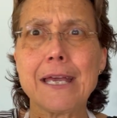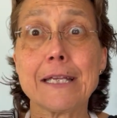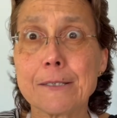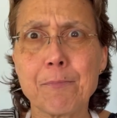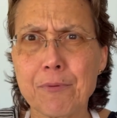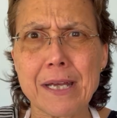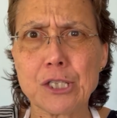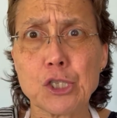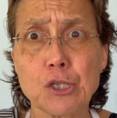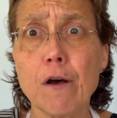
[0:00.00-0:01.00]

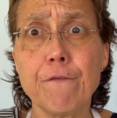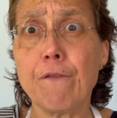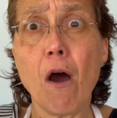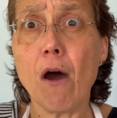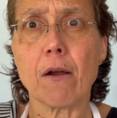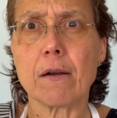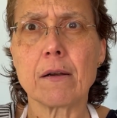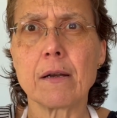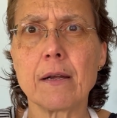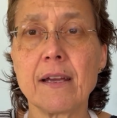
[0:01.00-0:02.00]
spread so far?
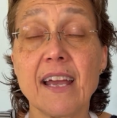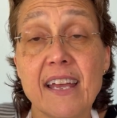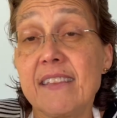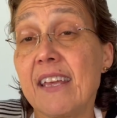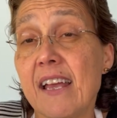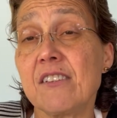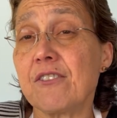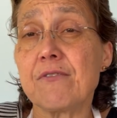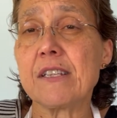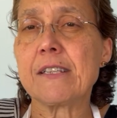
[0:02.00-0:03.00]
And the
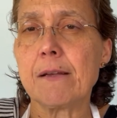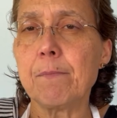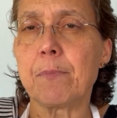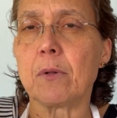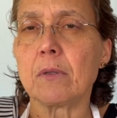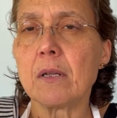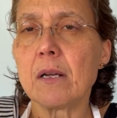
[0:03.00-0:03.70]
answer is simple.